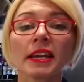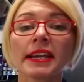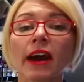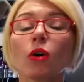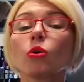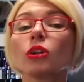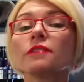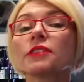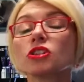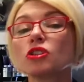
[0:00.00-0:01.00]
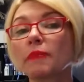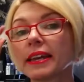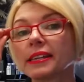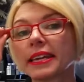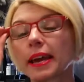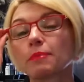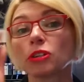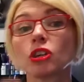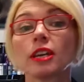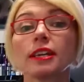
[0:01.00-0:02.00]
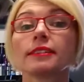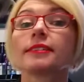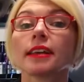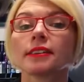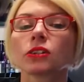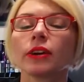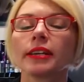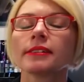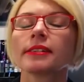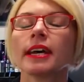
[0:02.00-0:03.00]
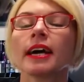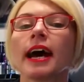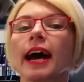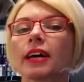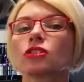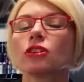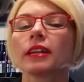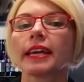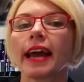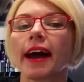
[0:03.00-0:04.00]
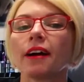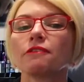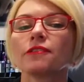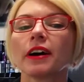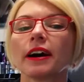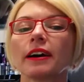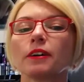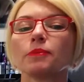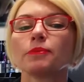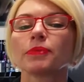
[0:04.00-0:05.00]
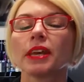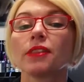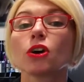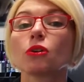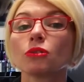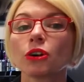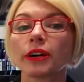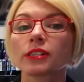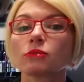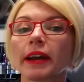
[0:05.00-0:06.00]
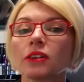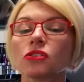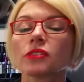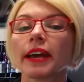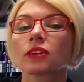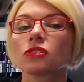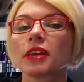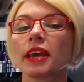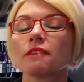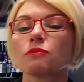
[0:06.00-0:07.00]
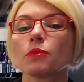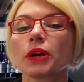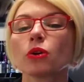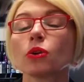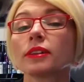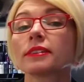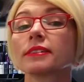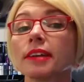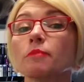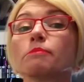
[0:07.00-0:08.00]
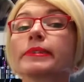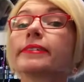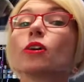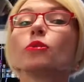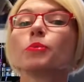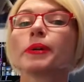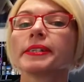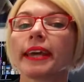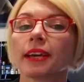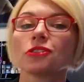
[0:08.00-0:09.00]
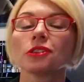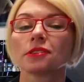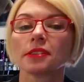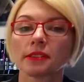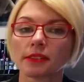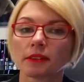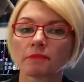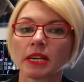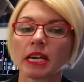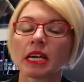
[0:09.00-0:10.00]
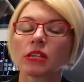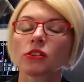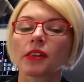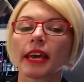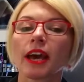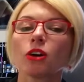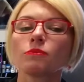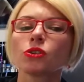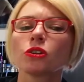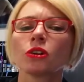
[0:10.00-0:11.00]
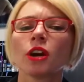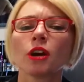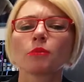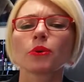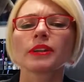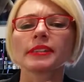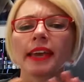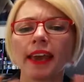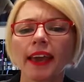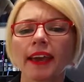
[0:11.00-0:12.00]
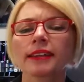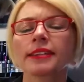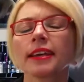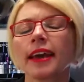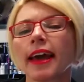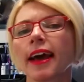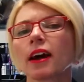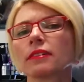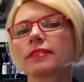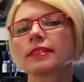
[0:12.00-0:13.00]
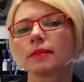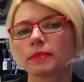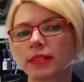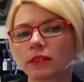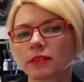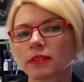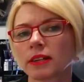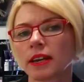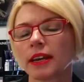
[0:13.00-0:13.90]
Now all of the Germaine Cappuccini sunscreens actually have, in the Golden Cress range, they actually have what we call a stem cell protection system. So they help to protect our stem cells.